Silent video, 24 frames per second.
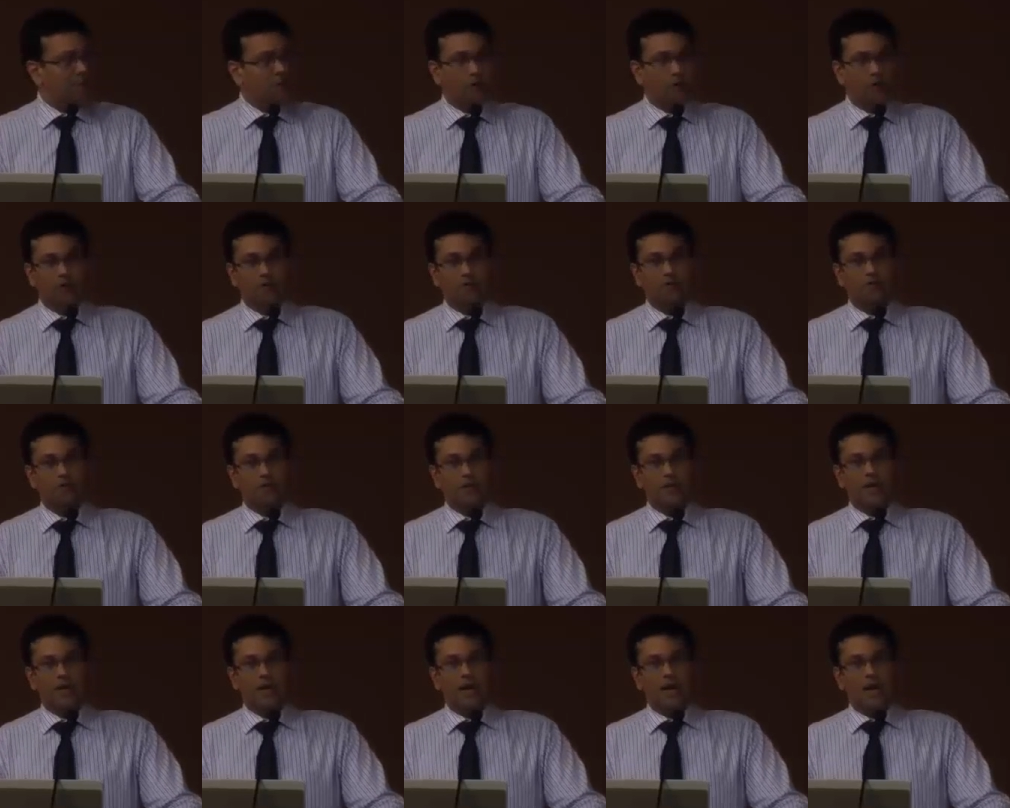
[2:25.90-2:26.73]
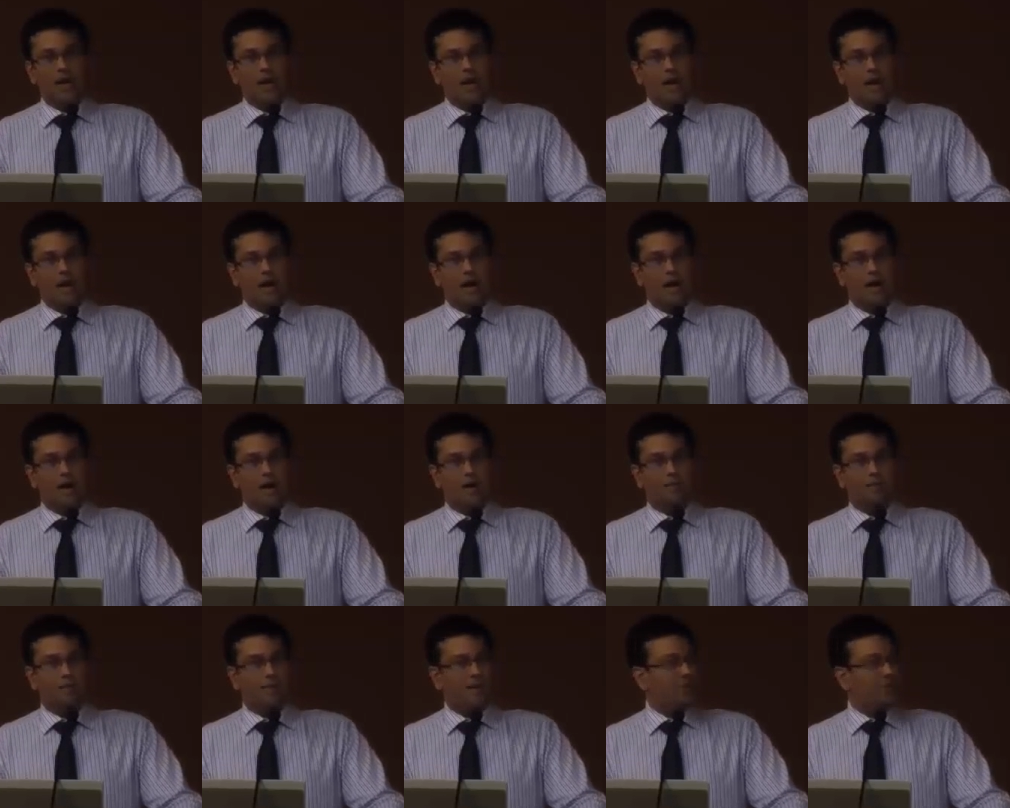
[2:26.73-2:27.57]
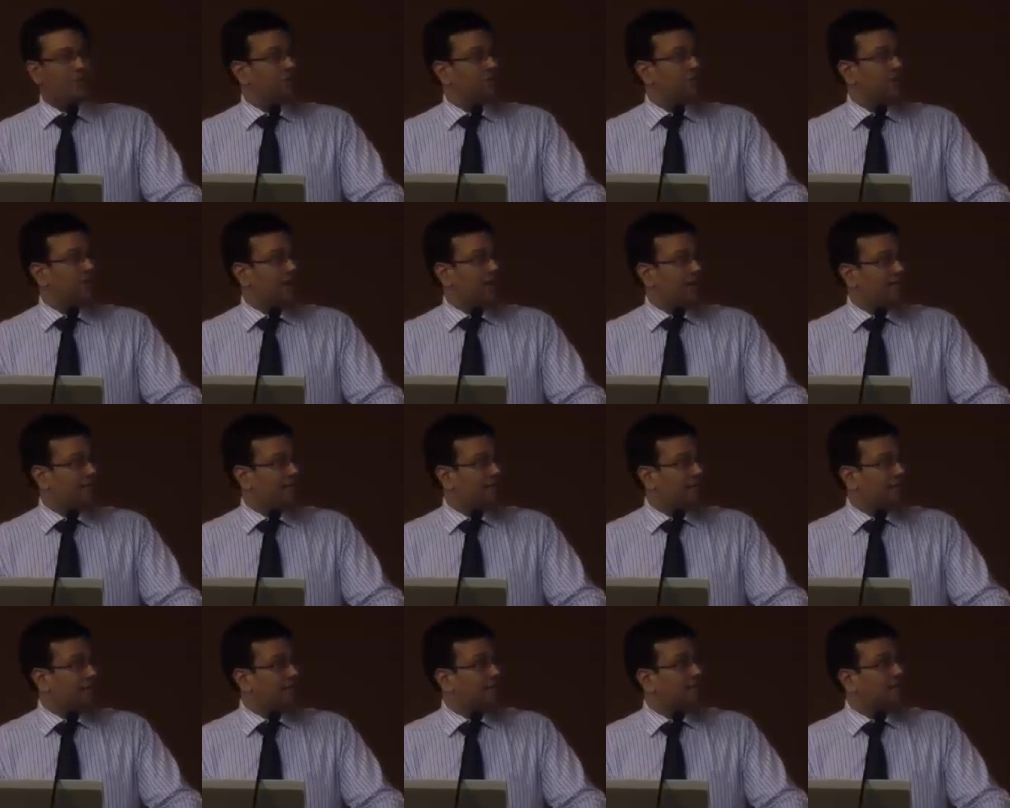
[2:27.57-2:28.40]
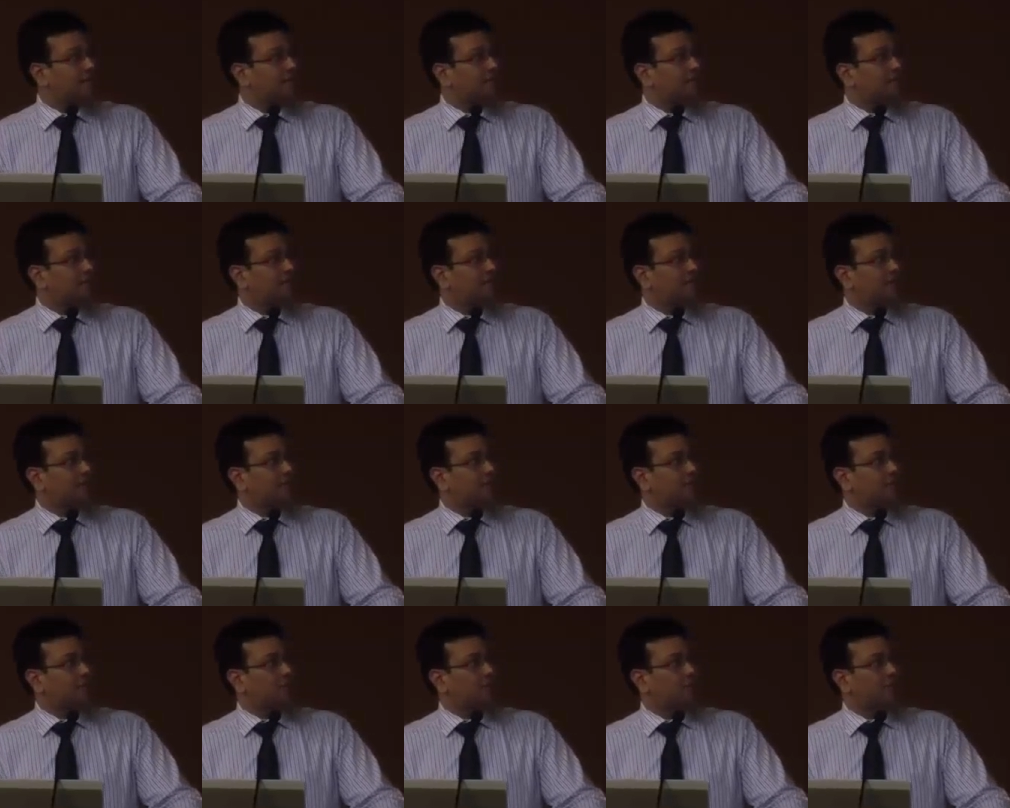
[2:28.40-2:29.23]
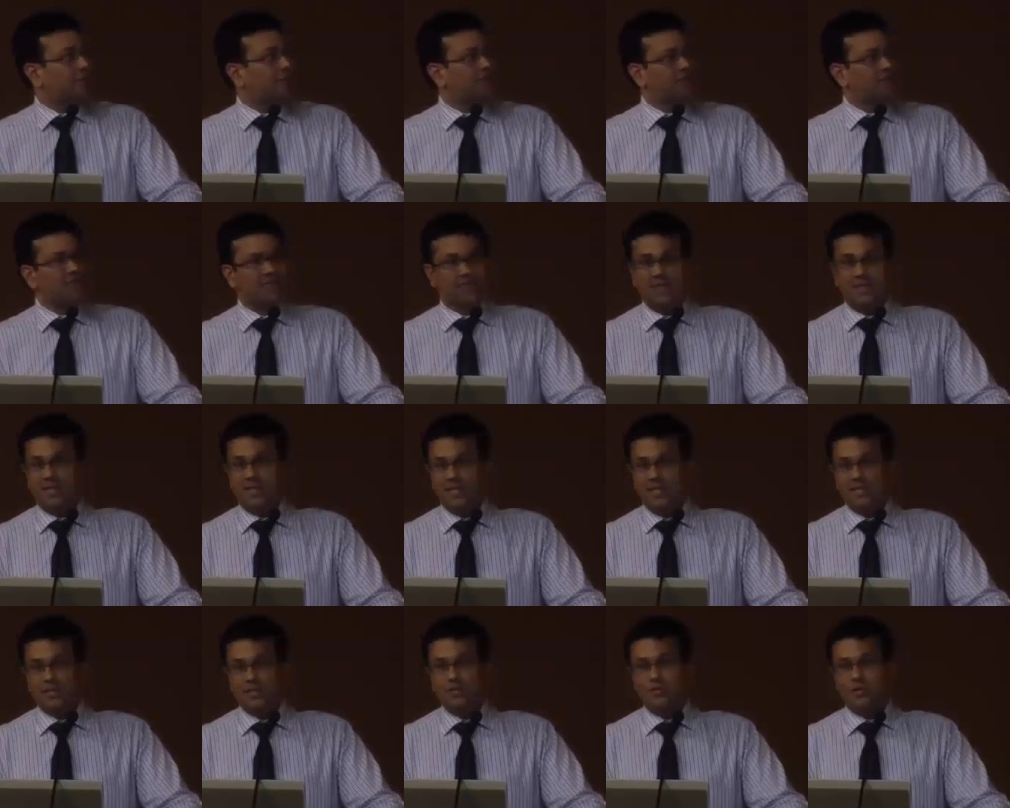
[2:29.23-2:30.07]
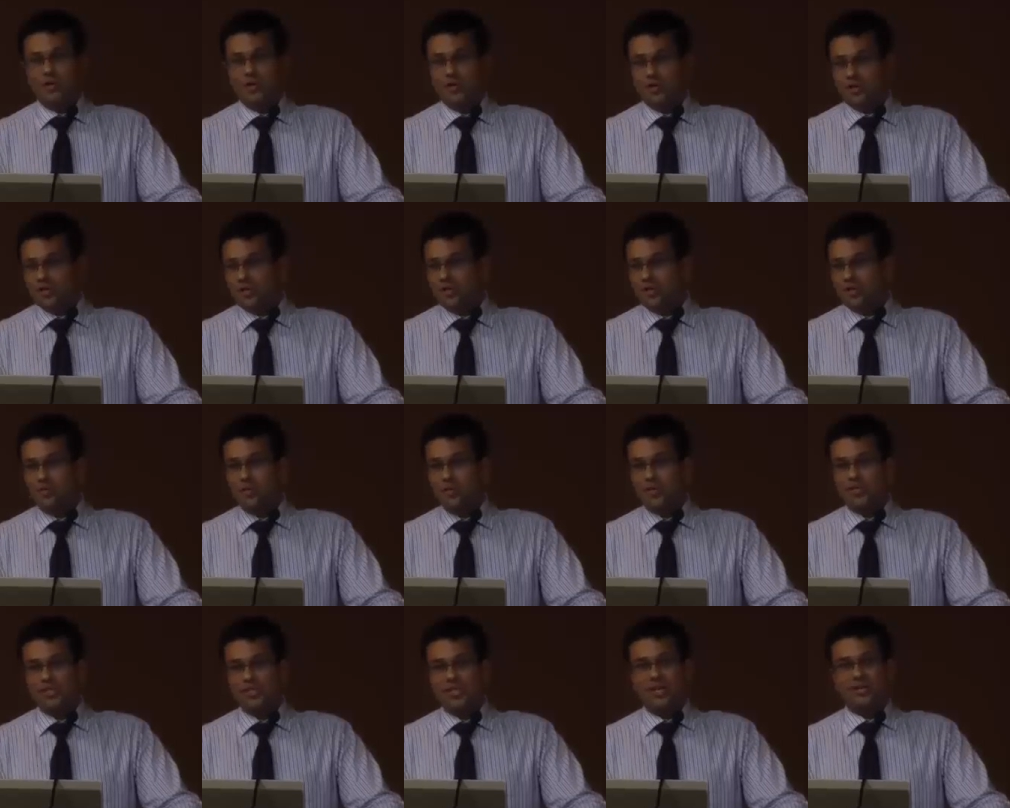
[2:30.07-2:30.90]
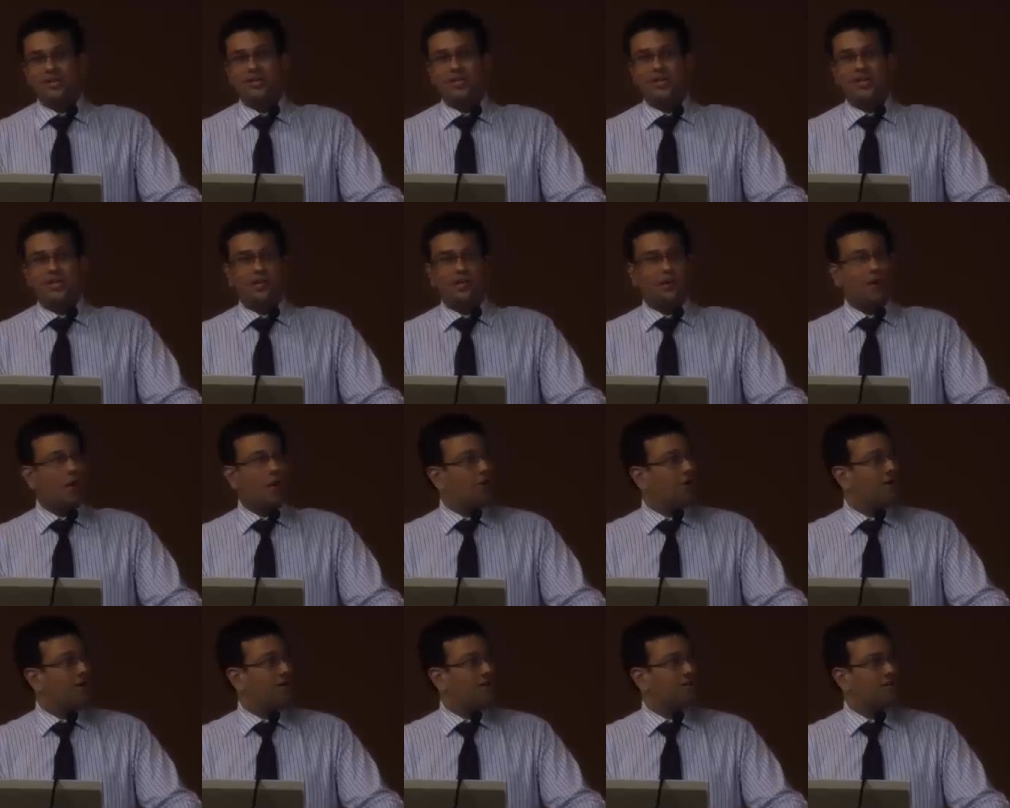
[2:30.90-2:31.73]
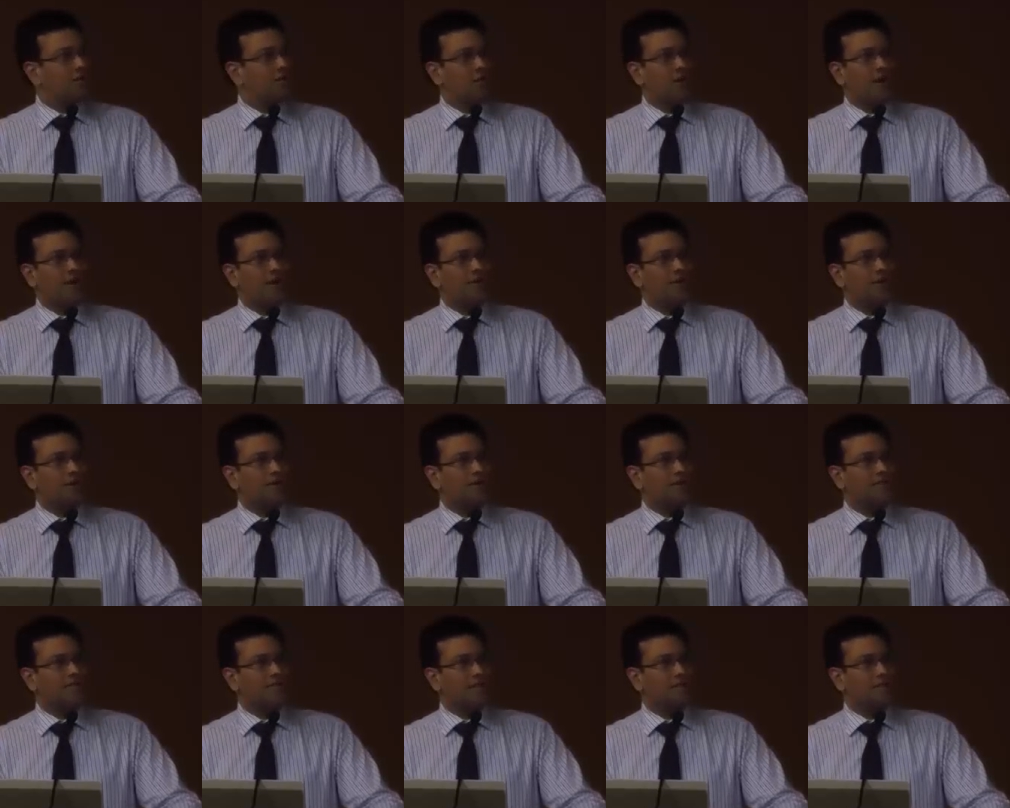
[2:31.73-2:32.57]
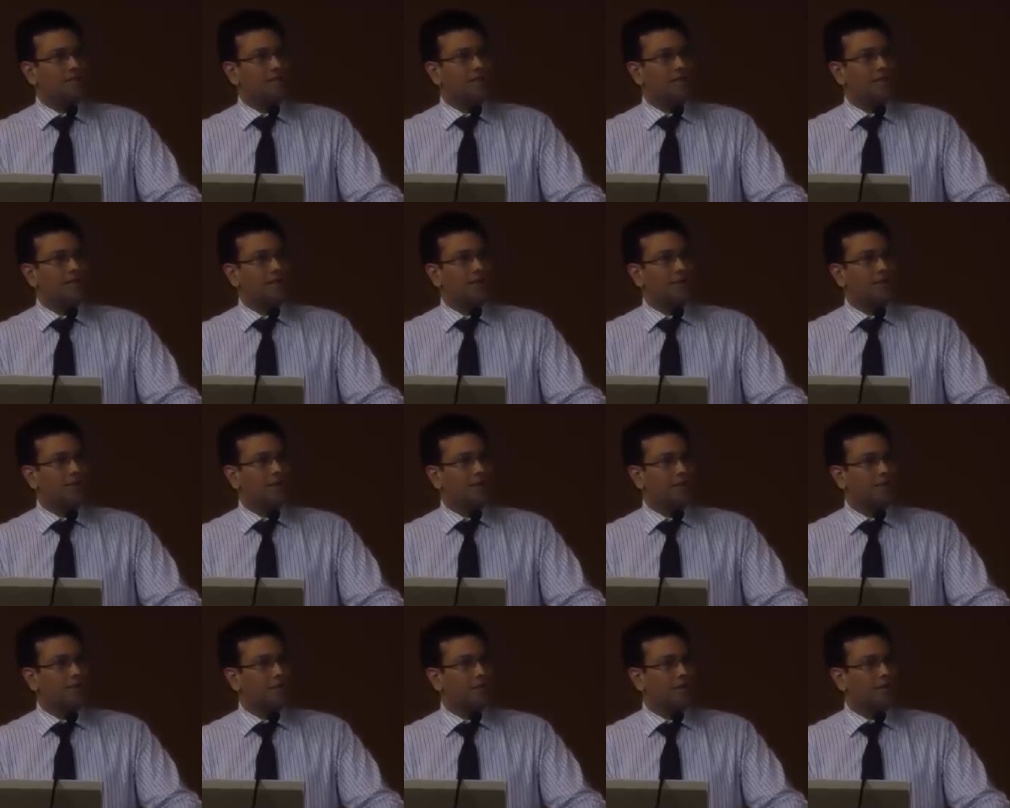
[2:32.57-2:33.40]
a couple of major efforts, the first of which is the Keystone Initiative, which is actually the context for why we're all assembled here